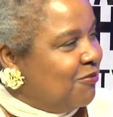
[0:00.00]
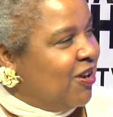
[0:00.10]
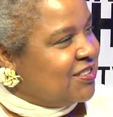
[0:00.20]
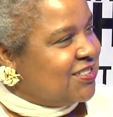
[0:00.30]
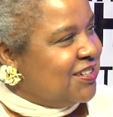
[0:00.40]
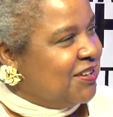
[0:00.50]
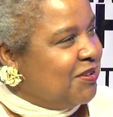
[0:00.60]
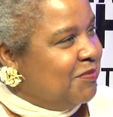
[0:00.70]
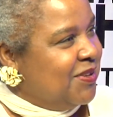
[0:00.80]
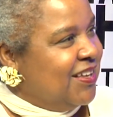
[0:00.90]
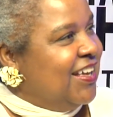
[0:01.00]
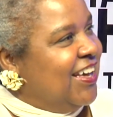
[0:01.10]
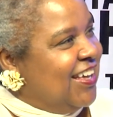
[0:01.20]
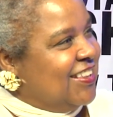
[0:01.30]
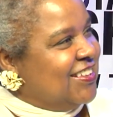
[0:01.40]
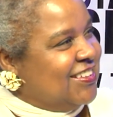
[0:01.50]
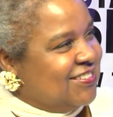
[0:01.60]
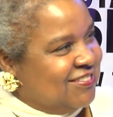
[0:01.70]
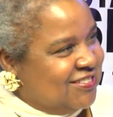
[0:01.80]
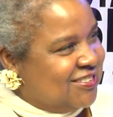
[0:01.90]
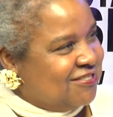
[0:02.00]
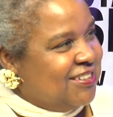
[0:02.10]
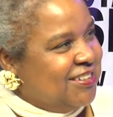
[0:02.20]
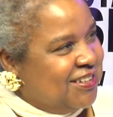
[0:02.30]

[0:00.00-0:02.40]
the wash tub and the little string